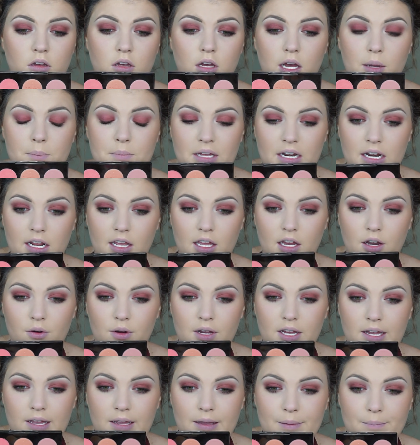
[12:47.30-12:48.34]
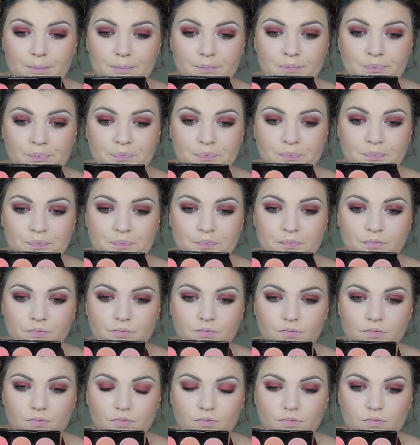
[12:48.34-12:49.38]
I'm gonna go in.
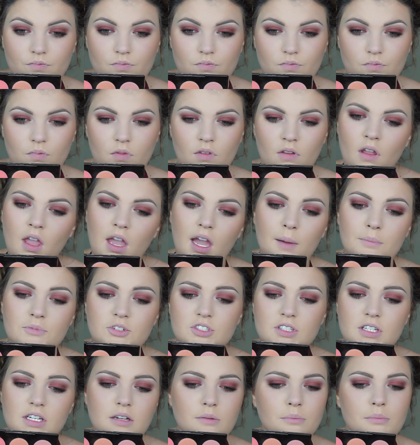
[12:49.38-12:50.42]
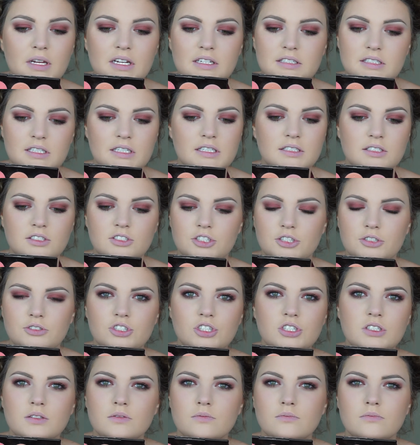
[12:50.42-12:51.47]
I'm just gonna mix these two,
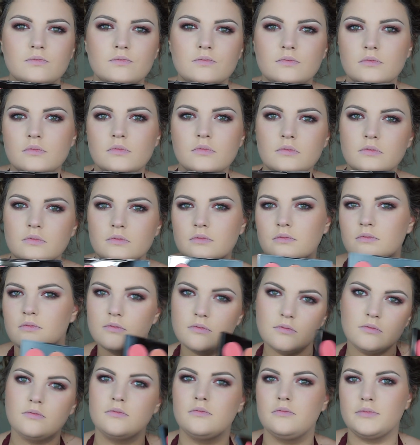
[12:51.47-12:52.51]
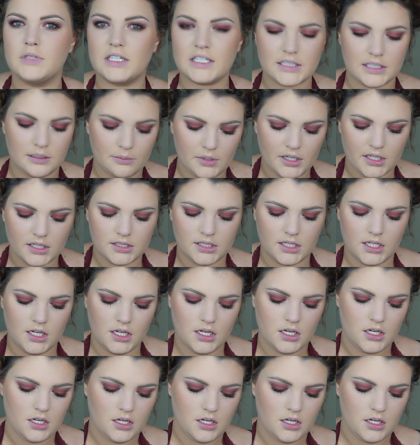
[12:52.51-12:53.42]
just mixy.